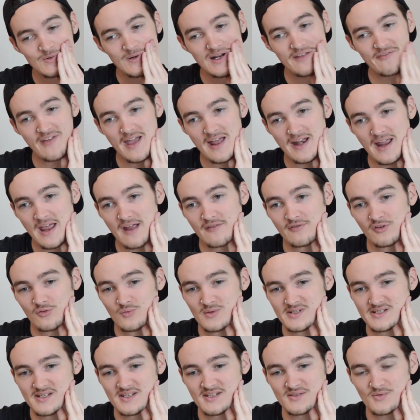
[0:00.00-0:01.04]
one I've had ever
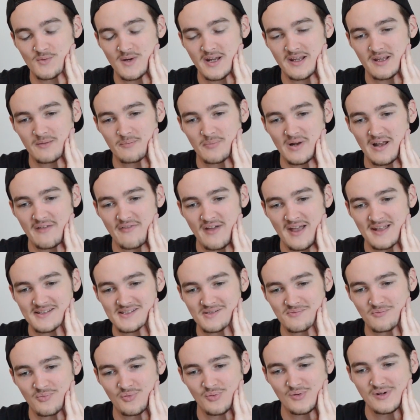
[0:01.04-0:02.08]
was this week, but I've had
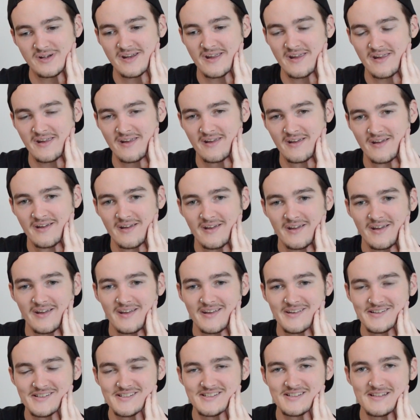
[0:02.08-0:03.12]
some pretty
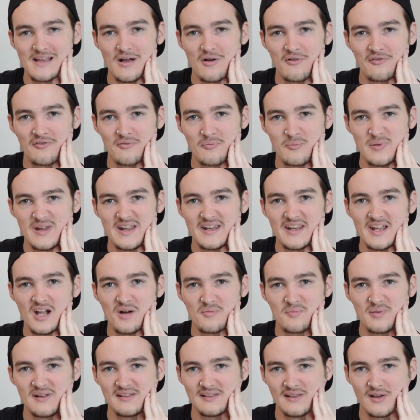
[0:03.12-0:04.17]
self-beaty
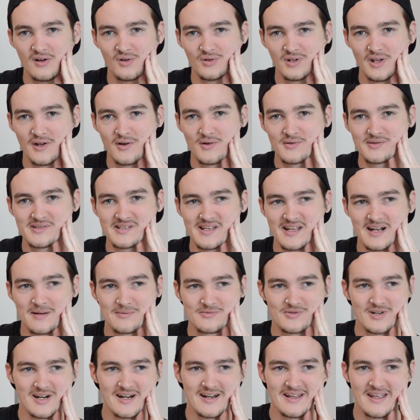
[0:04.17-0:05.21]
uppy low lows, and I'm
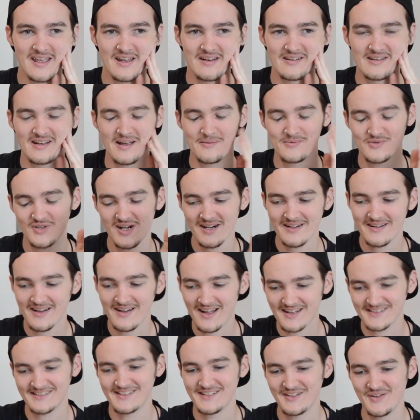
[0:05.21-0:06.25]
trying
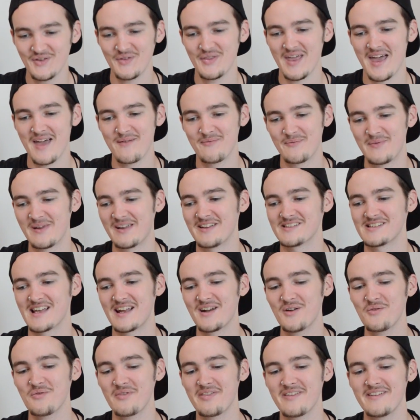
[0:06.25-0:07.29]
not to do that because I
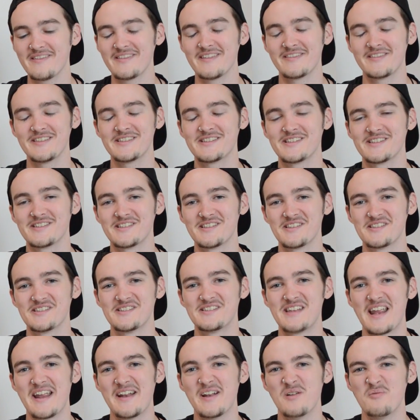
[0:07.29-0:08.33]
don't think that this is
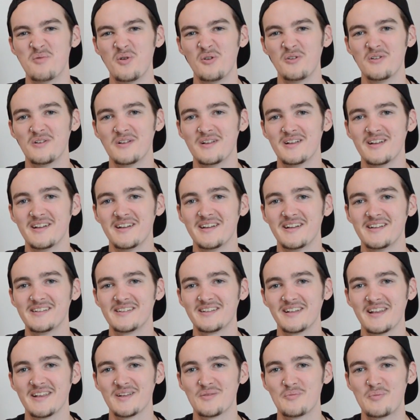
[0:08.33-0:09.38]
sustainable
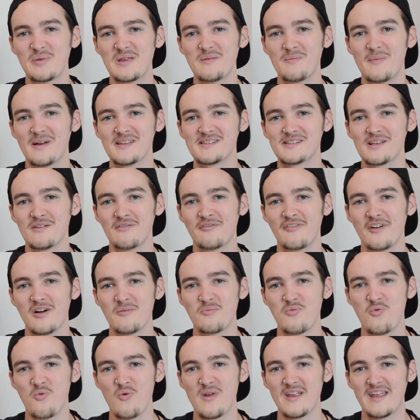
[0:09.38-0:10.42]
to like beat myself
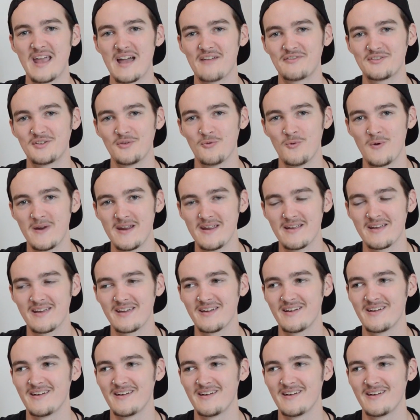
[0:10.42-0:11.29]
up week after week